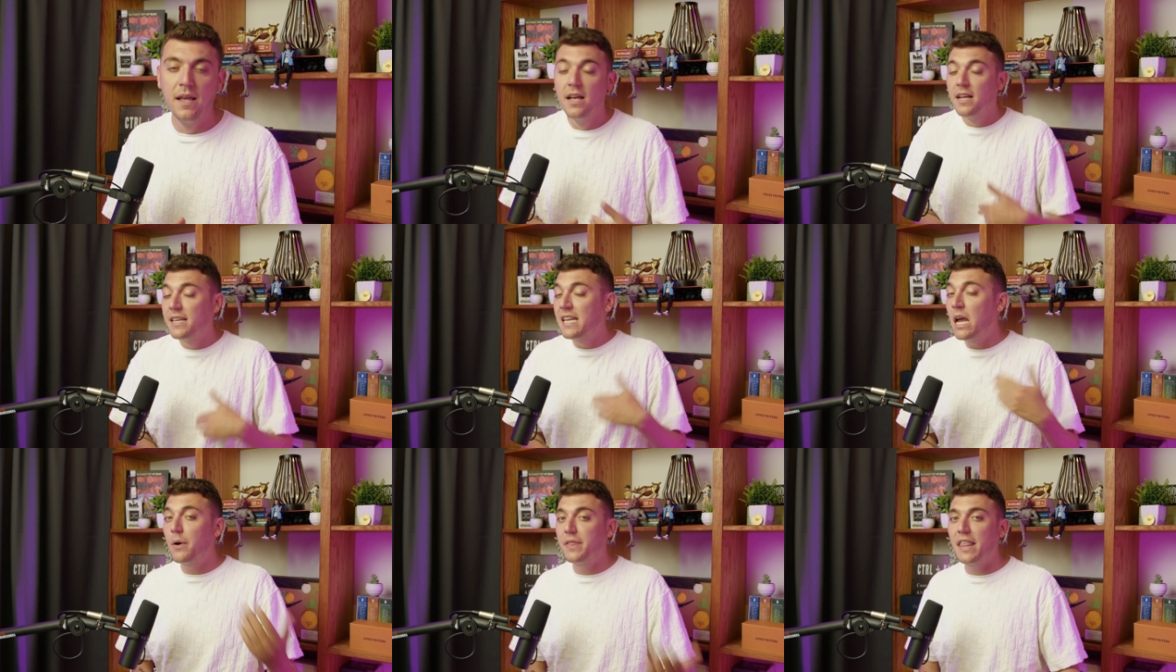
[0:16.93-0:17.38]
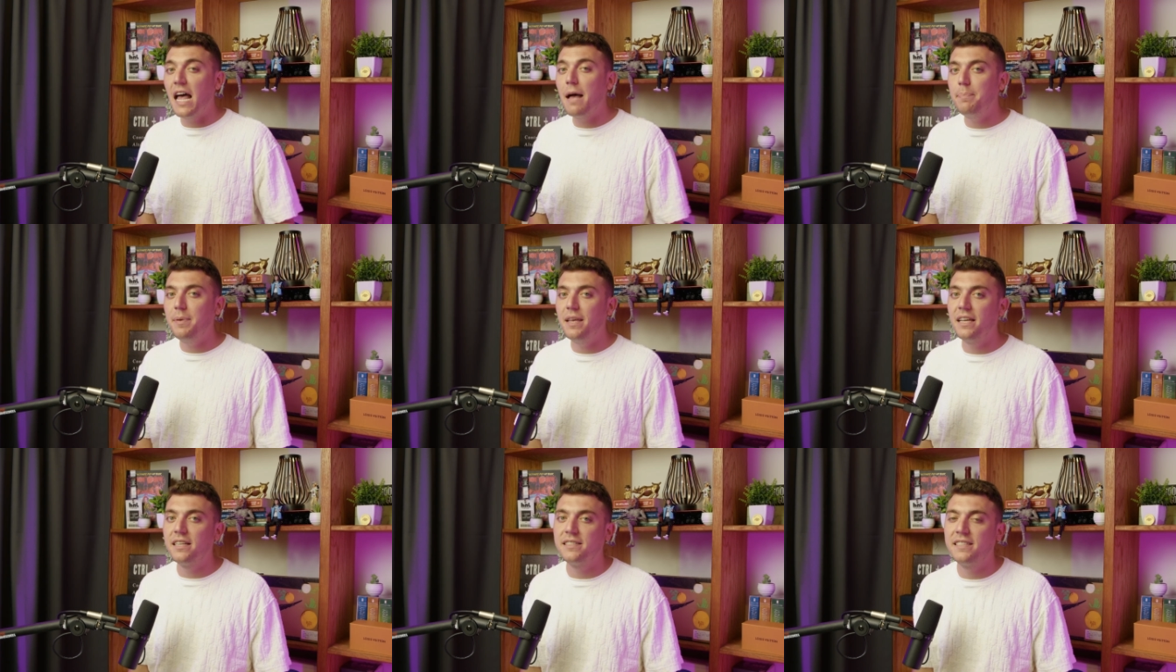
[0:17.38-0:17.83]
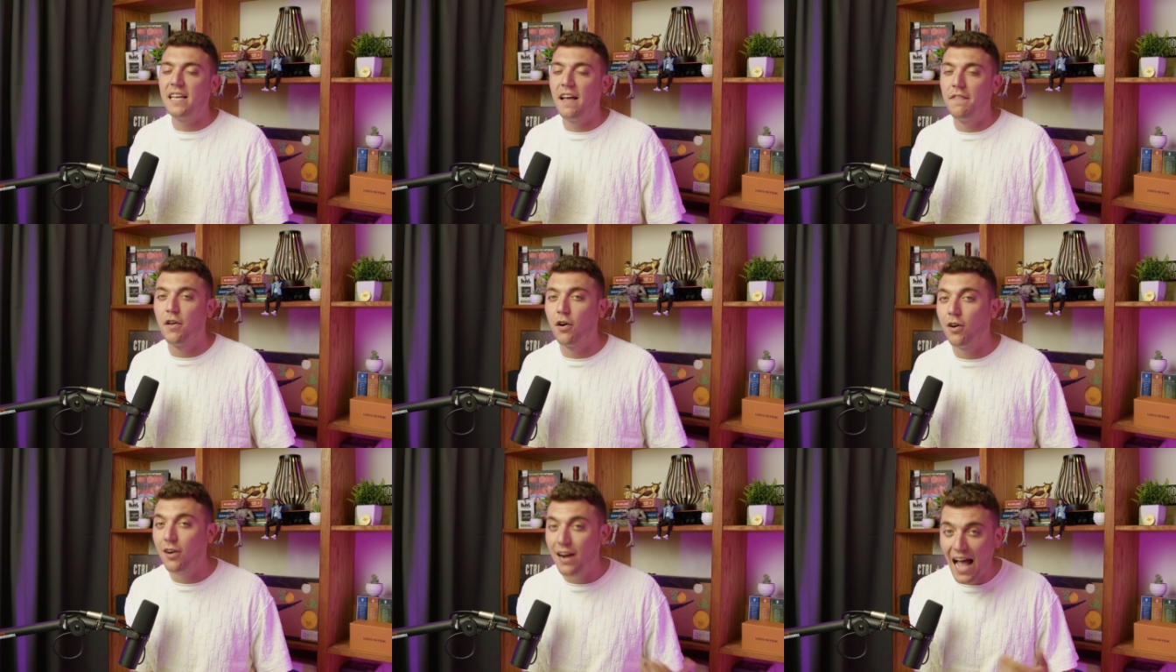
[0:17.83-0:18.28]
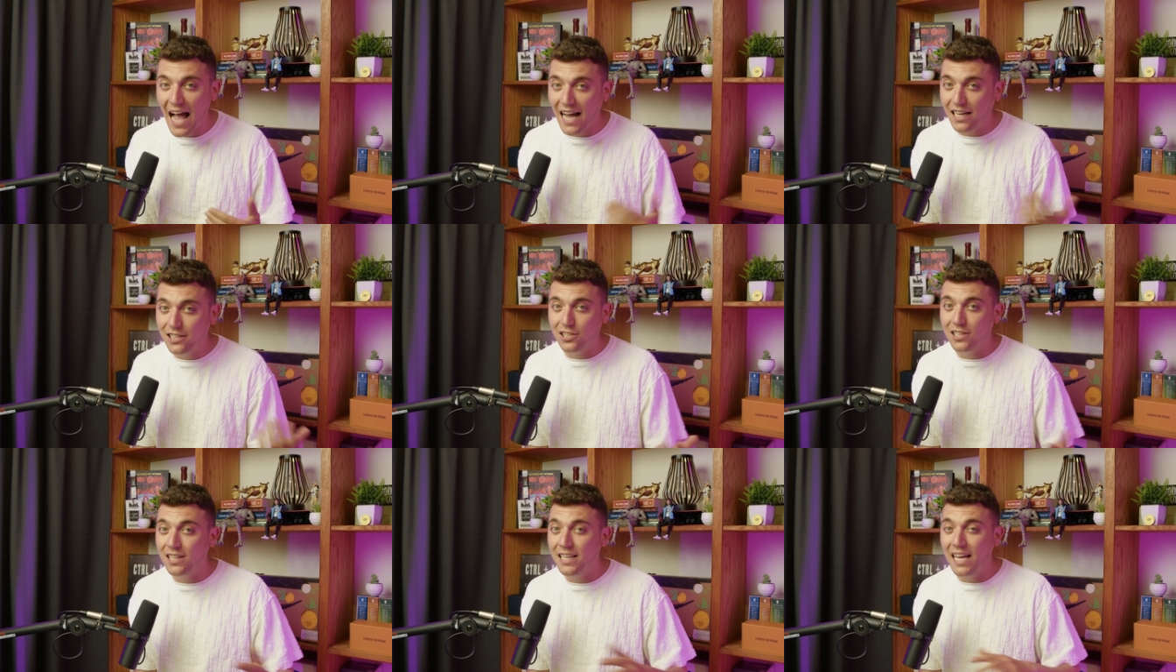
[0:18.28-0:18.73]
Now, with that being said, there are
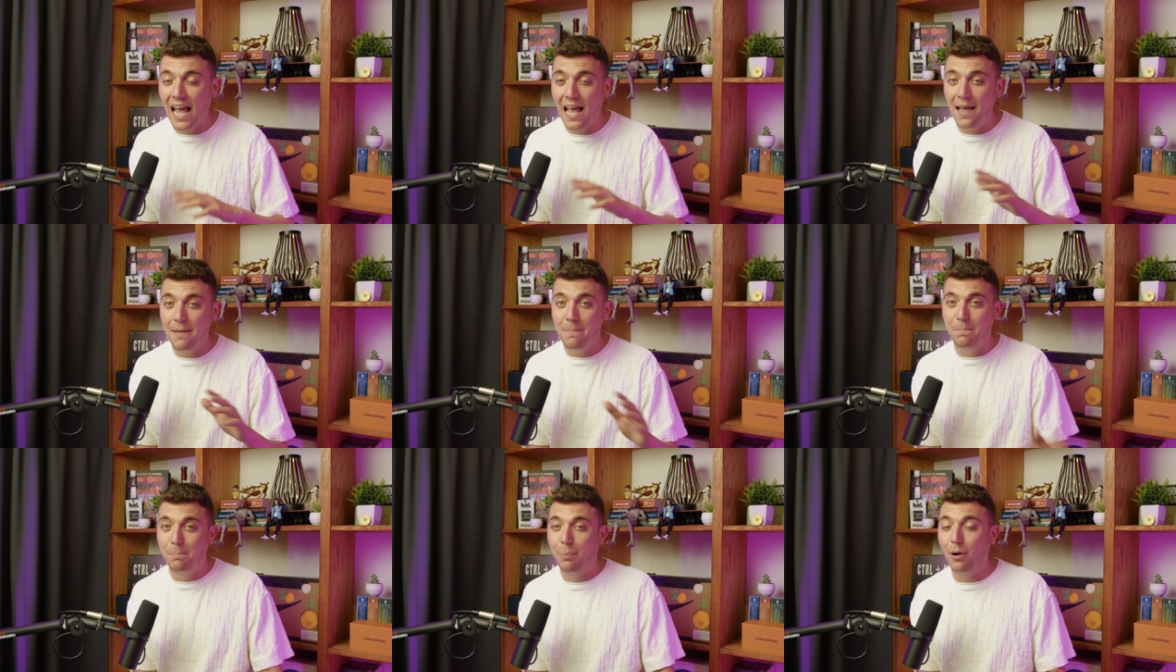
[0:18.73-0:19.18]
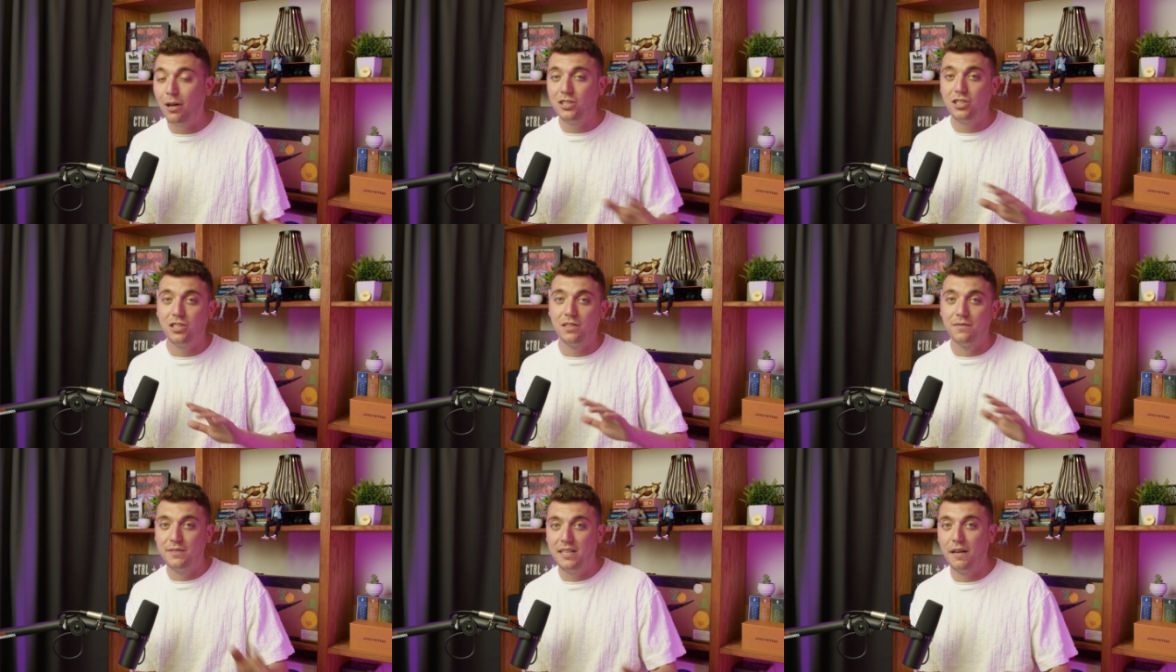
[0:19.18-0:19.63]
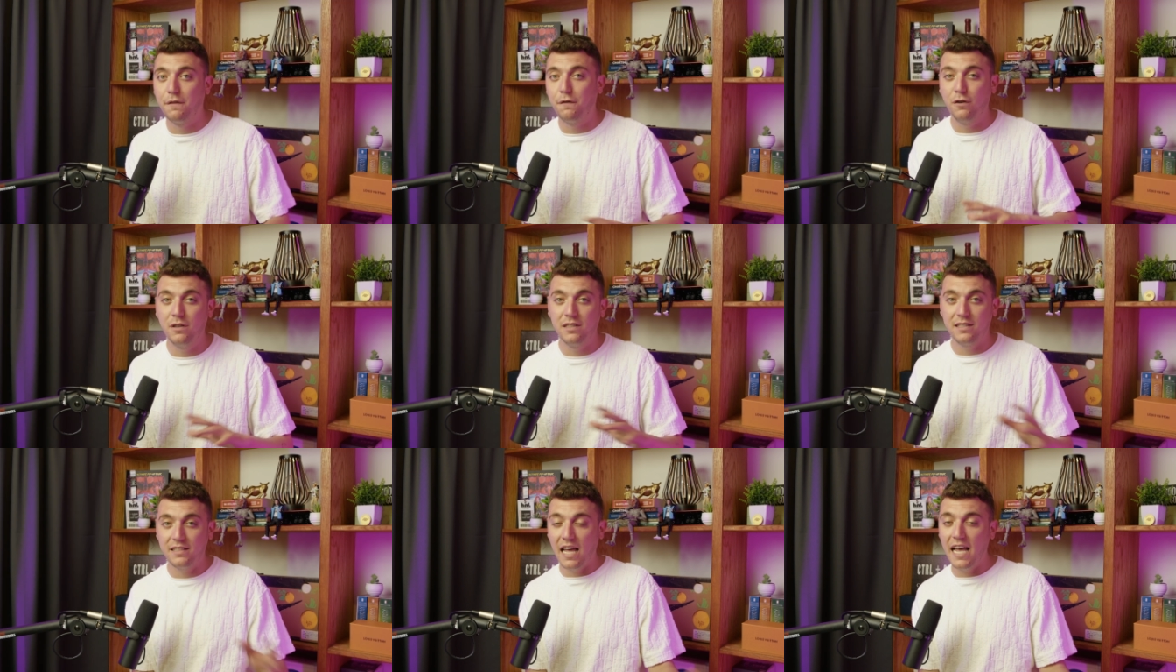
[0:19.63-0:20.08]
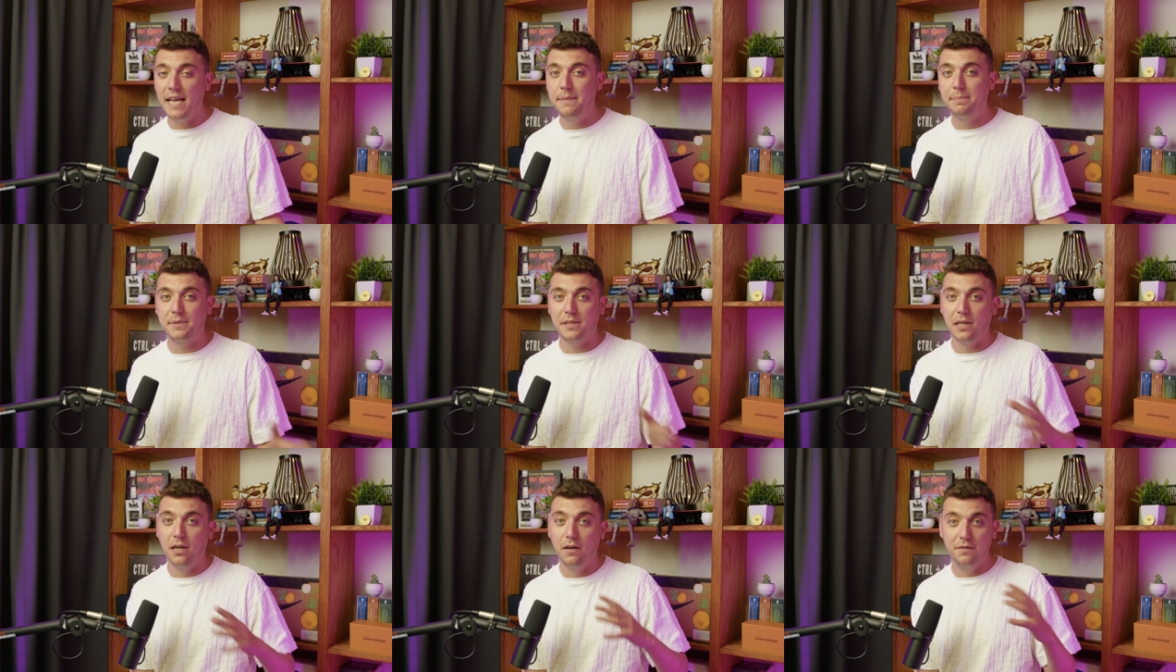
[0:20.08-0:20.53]
actually a bunch of different
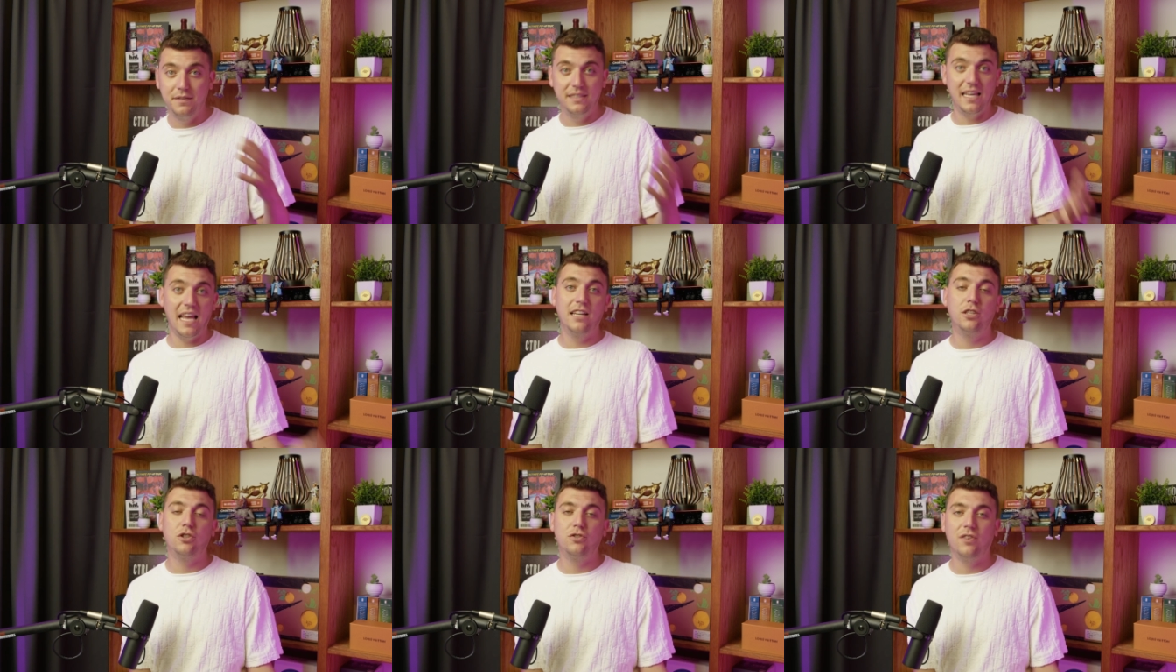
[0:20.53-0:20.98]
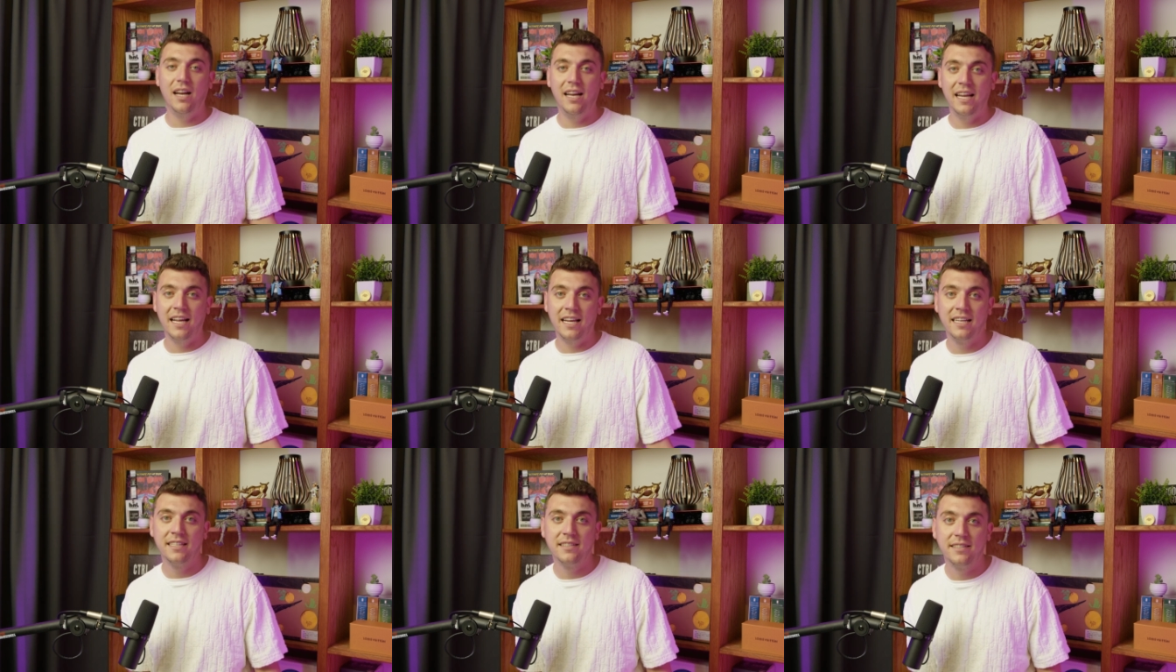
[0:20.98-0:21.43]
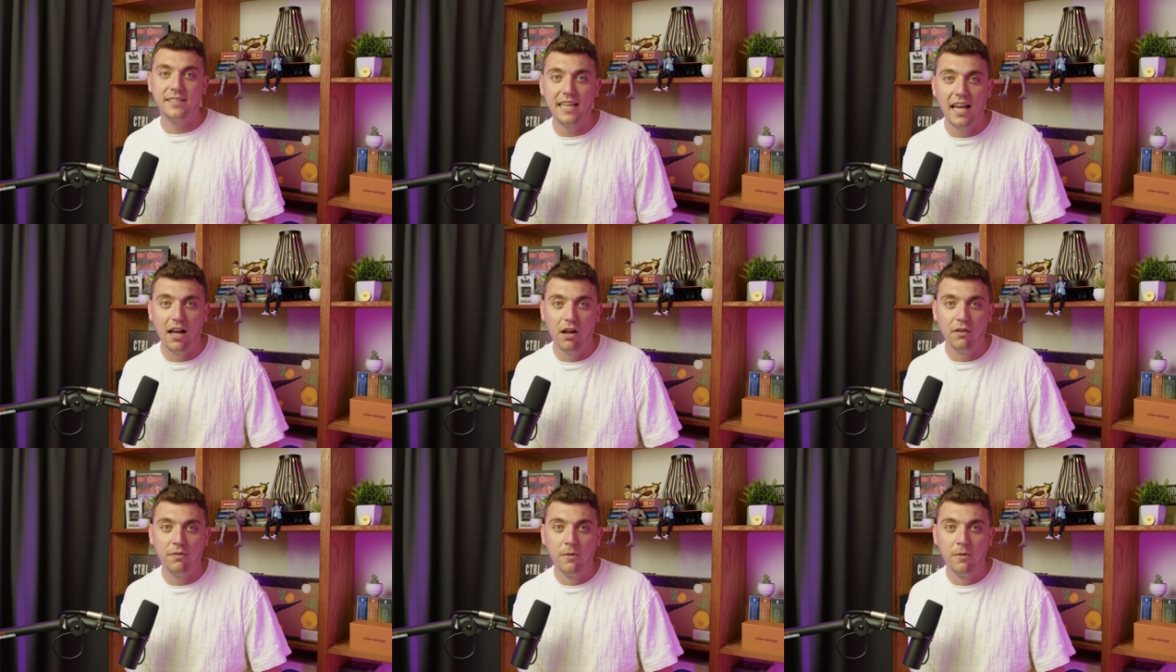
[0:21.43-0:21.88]
types of day trading itself.